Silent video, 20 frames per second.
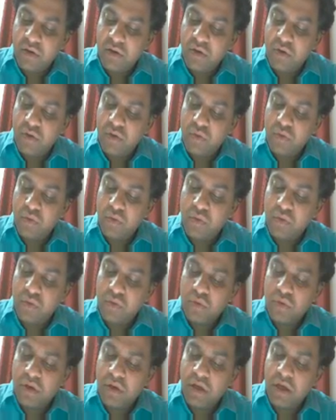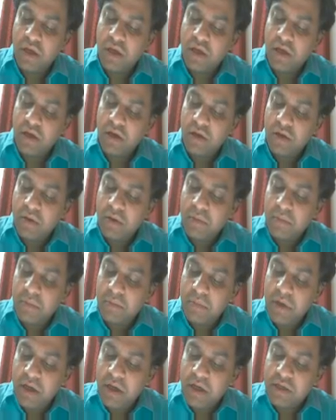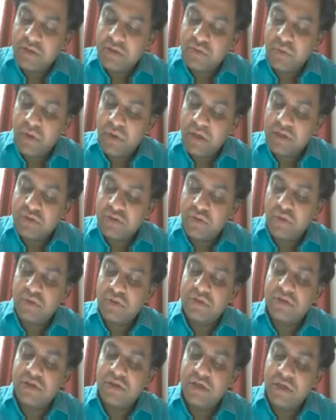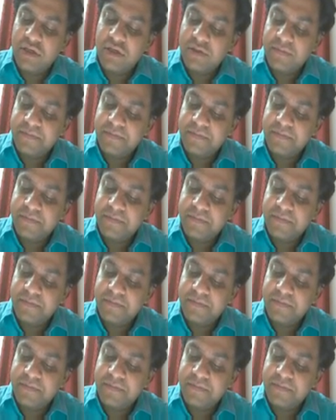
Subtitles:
2k by r square is constant,